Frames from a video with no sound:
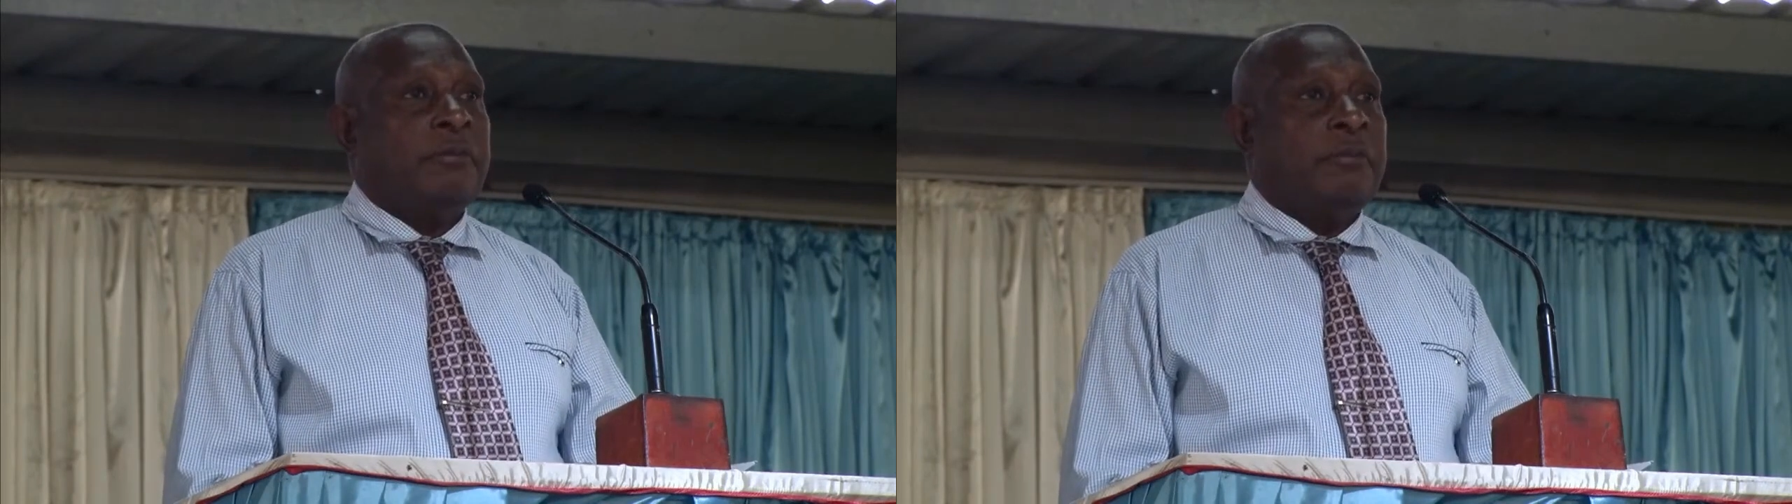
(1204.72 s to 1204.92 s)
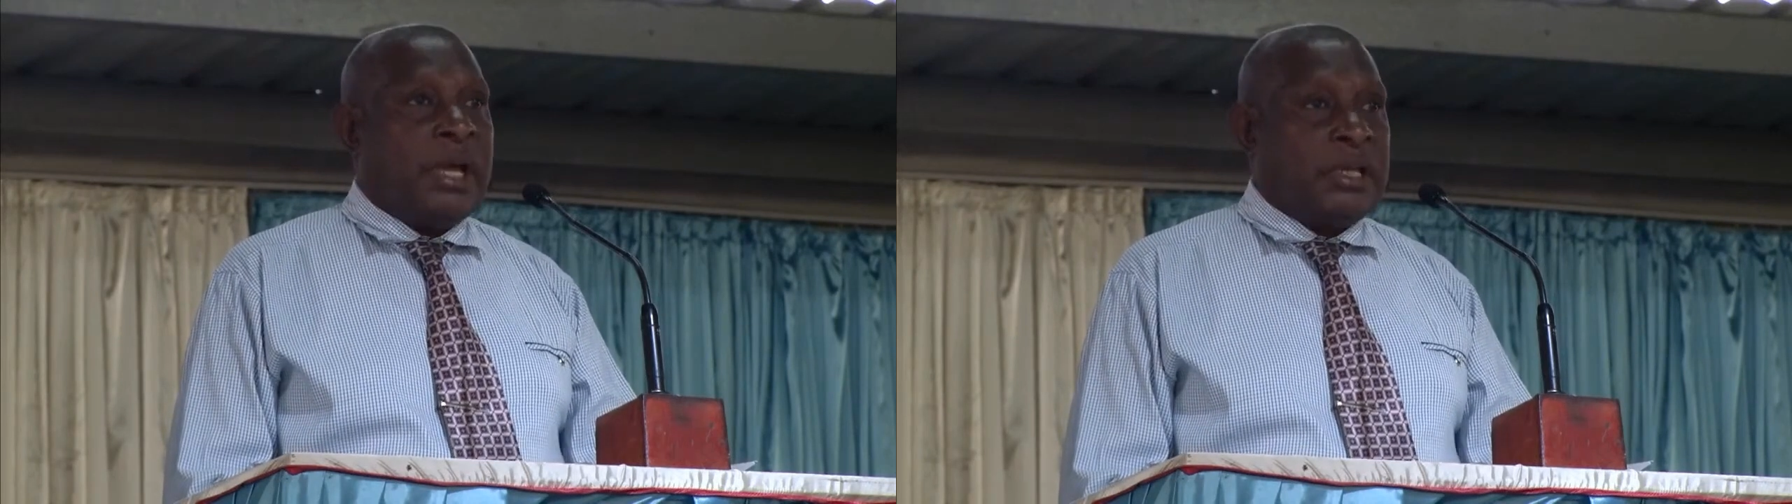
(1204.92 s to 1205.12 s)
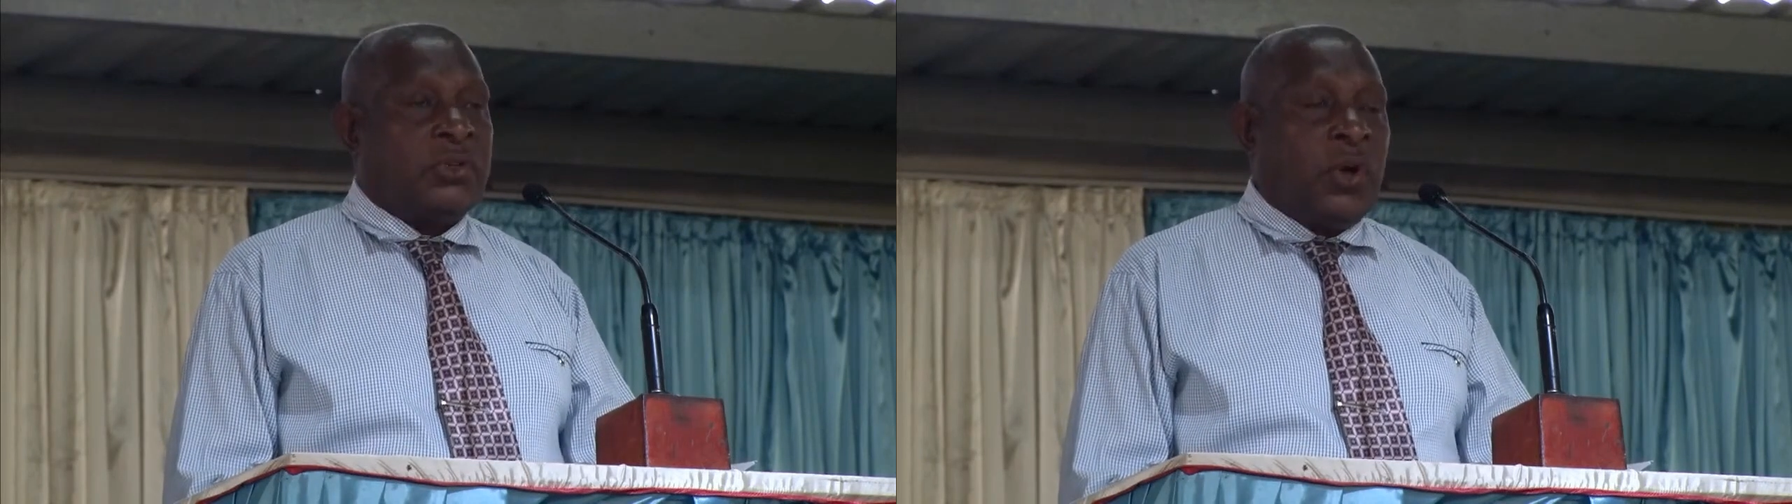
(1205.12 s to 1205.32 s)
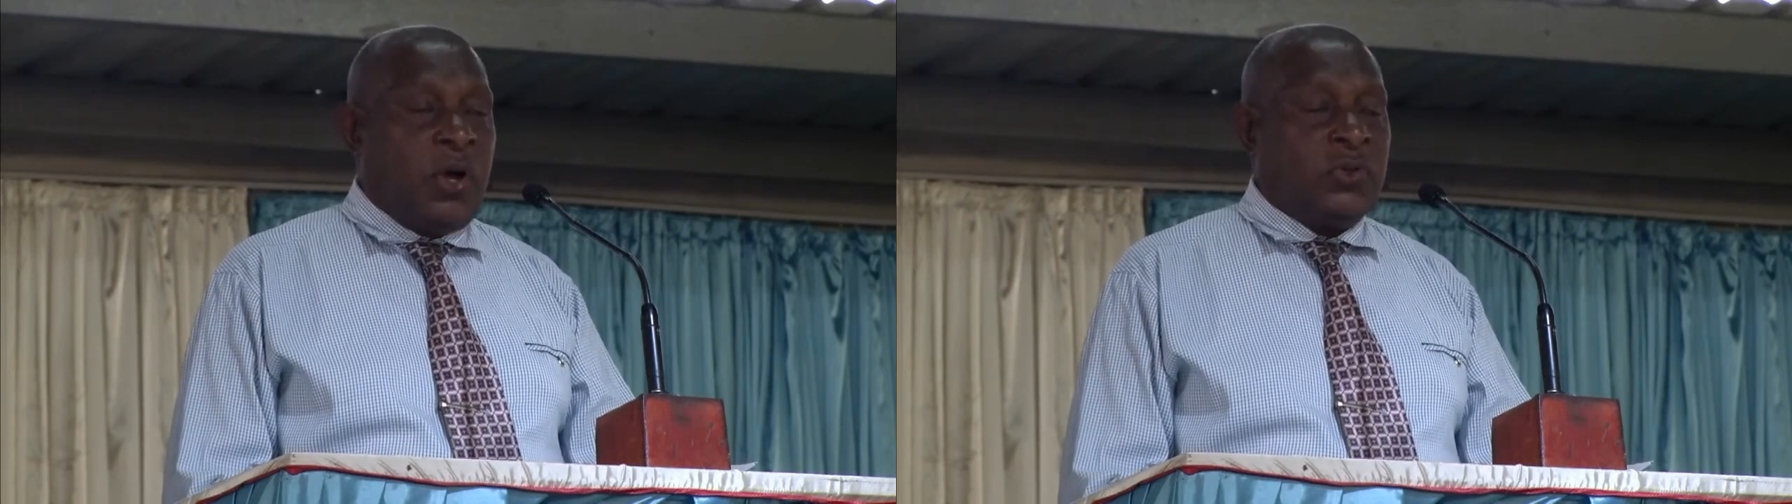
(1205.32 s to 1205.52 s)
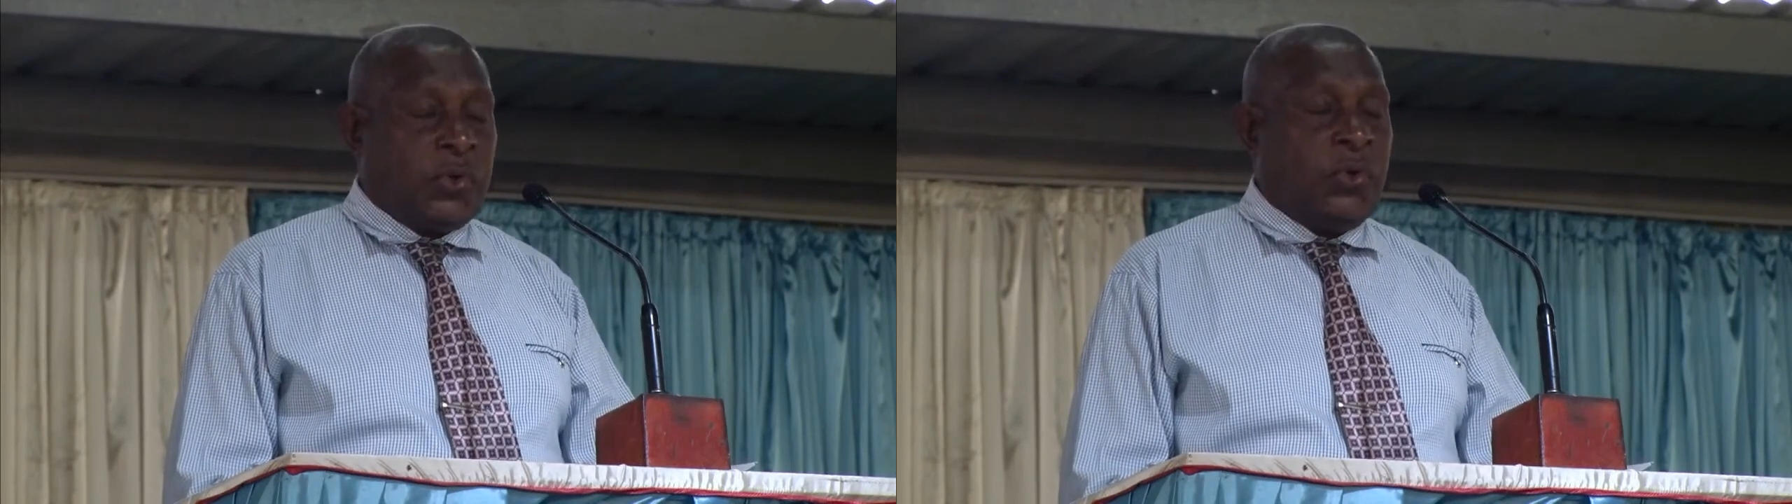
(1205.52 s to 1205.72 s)
must
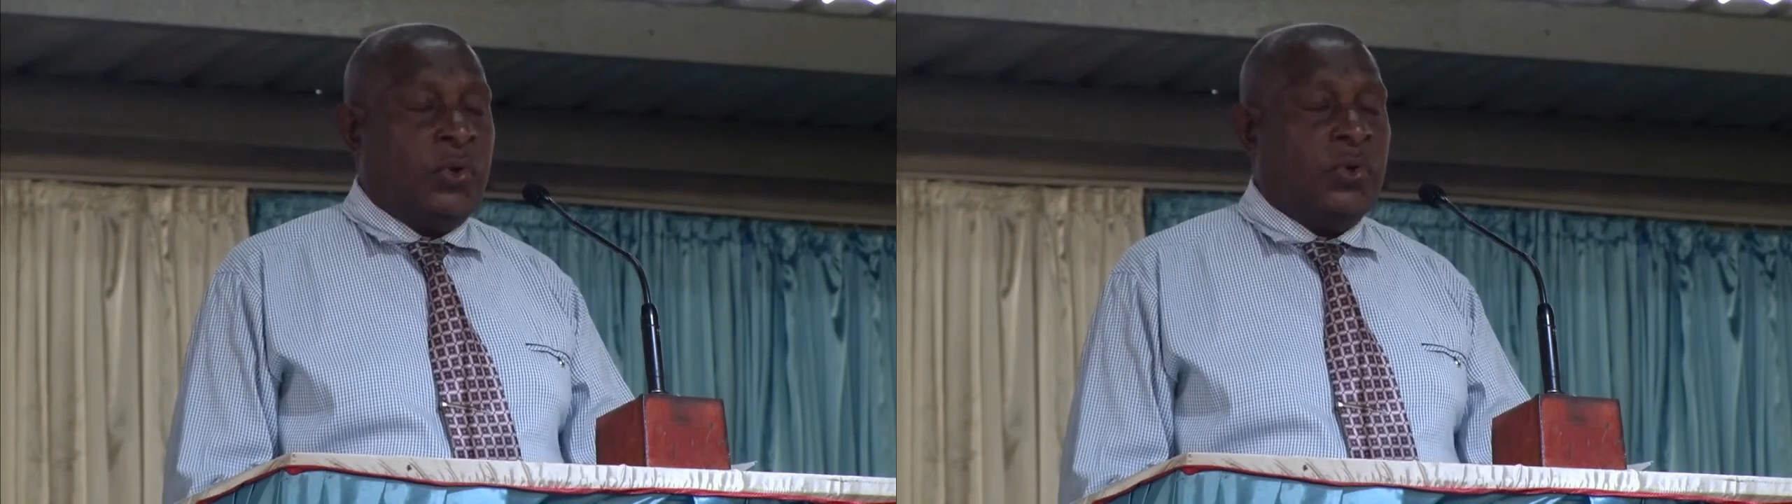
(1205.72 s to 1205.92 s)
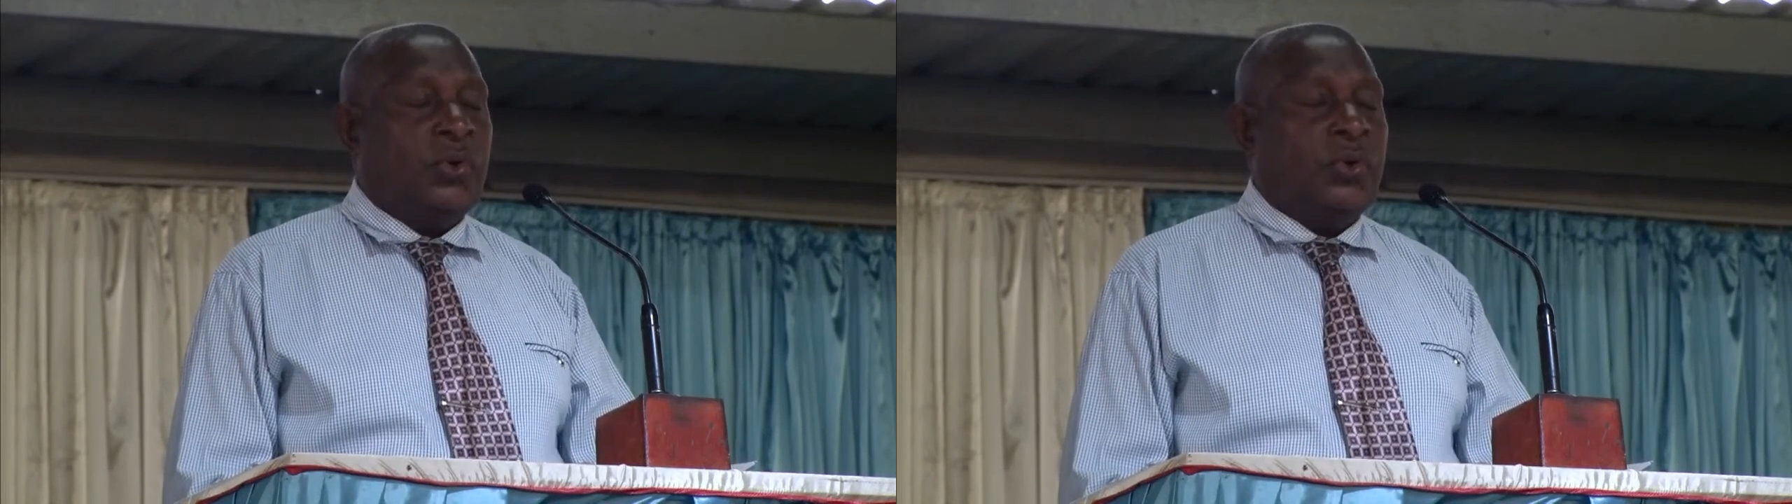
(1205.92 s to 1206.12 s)
go through